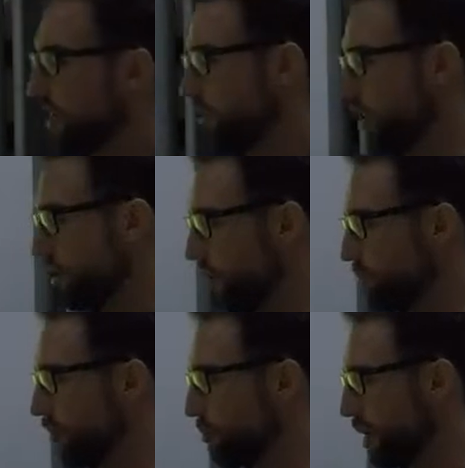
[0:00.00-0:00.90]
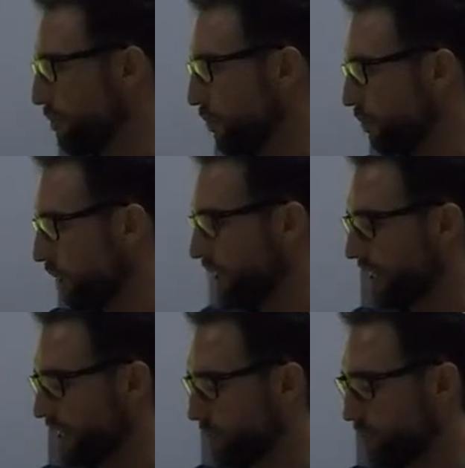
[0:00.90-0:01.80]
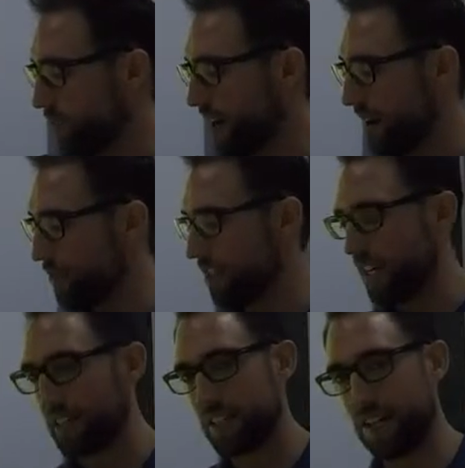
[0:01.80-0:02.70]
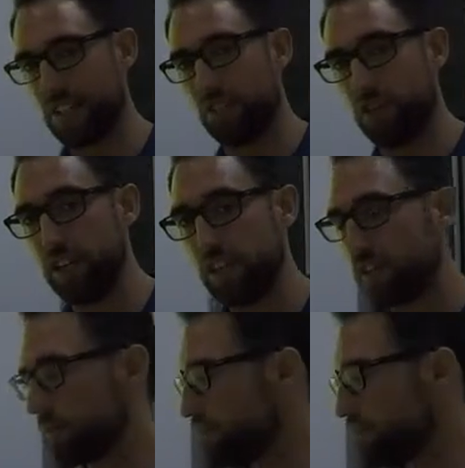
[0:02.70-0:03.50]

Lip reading: The number of people working in the primary sector has decreased.